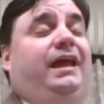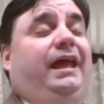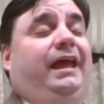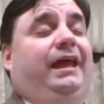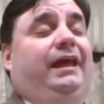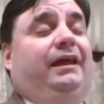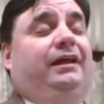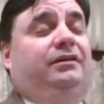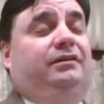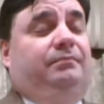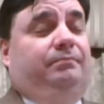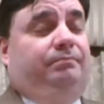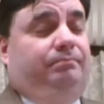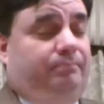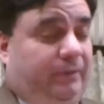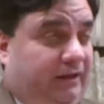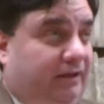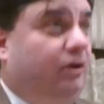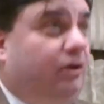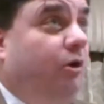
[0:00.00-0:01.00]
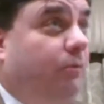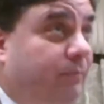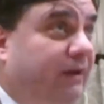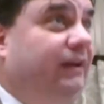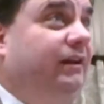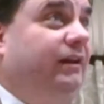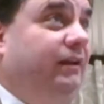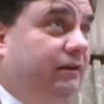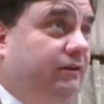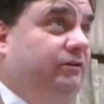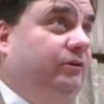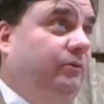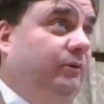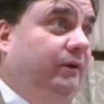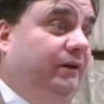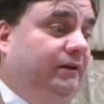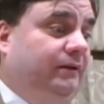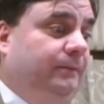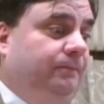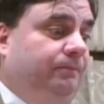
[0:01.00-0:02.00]
and being obedient to
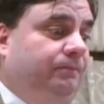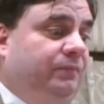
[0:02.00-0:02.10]
it.